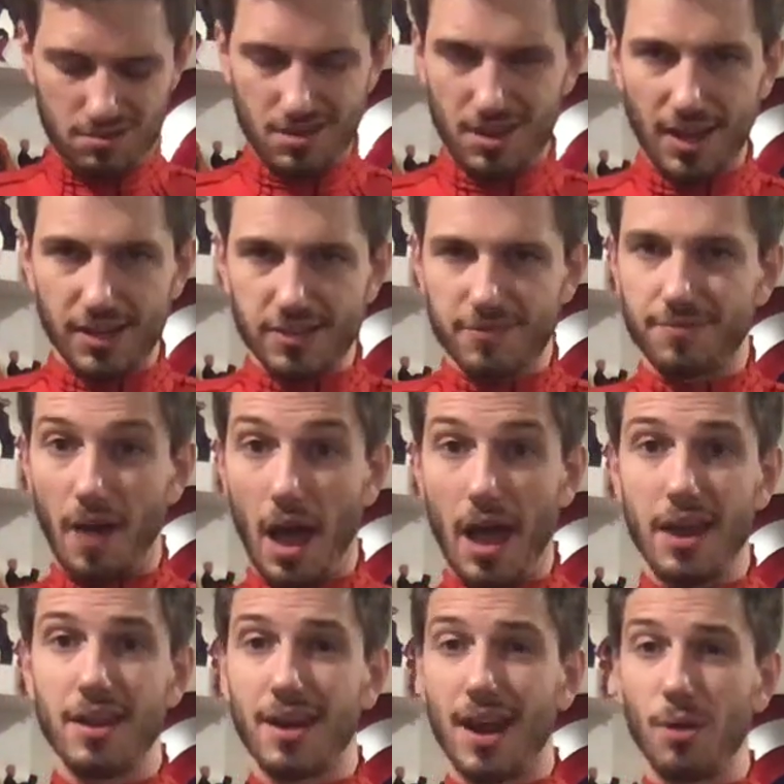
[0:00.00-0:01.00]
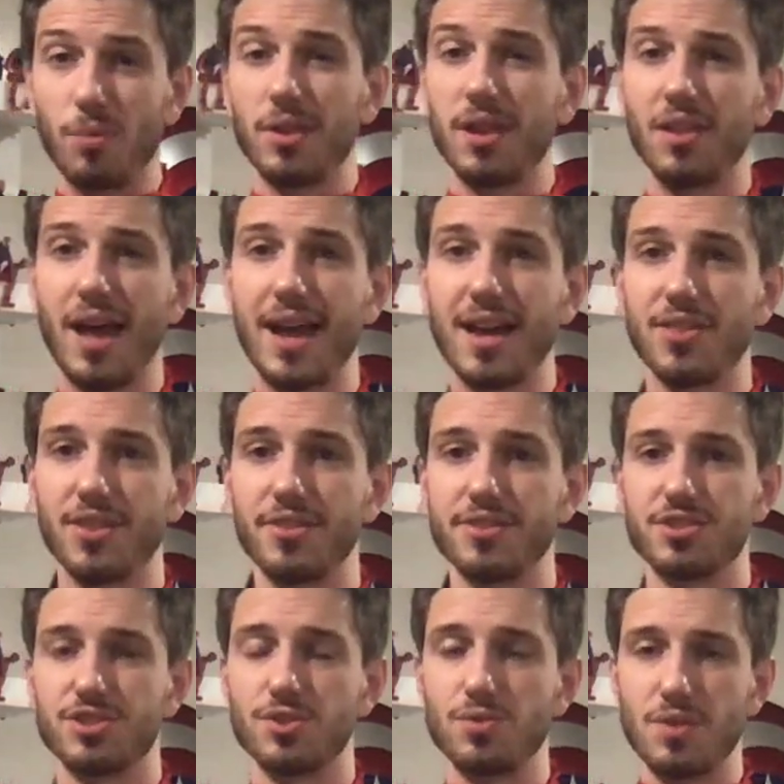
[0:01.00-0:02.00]
it's fine, and I really like that the
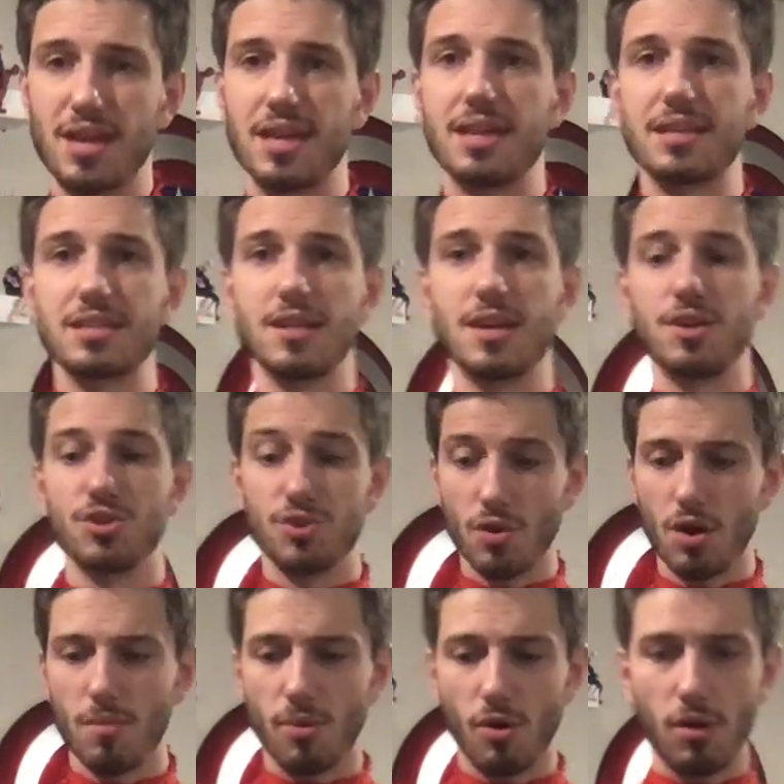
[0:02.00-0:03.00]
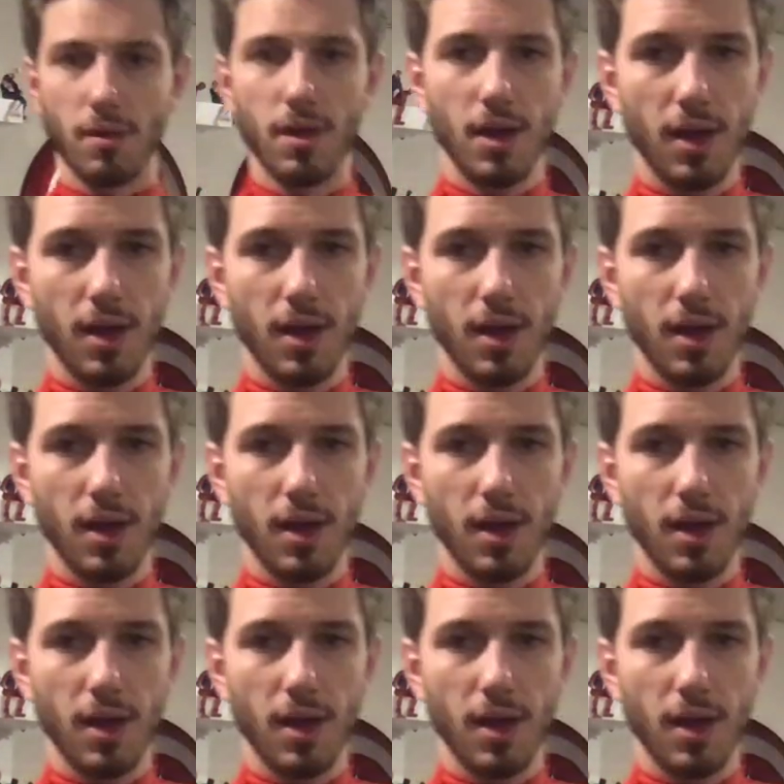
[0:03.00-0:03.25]
suit is durable.